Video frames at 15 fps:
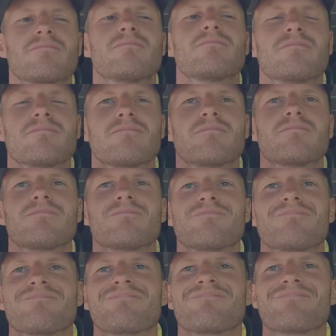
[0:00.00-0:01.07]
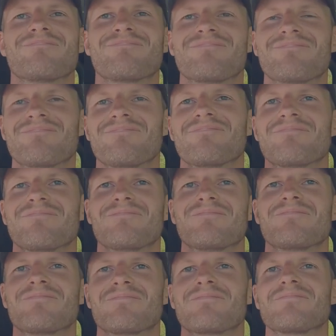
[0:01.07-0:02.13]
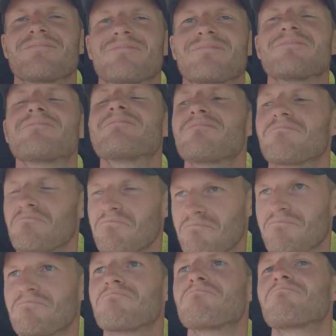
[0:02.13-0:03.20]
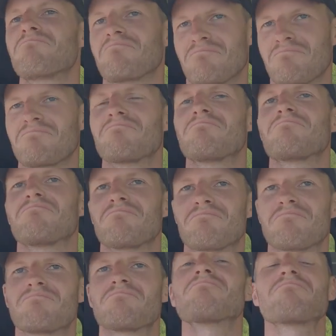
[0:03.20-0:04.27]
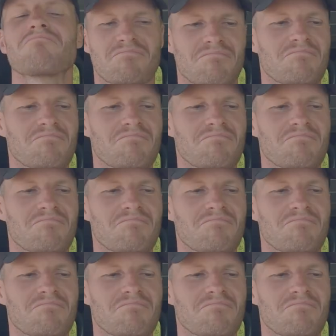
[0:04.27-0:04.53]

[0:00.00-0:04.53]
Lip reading: Okay, The Chain, 2004 remaster by Fleetwood Mac.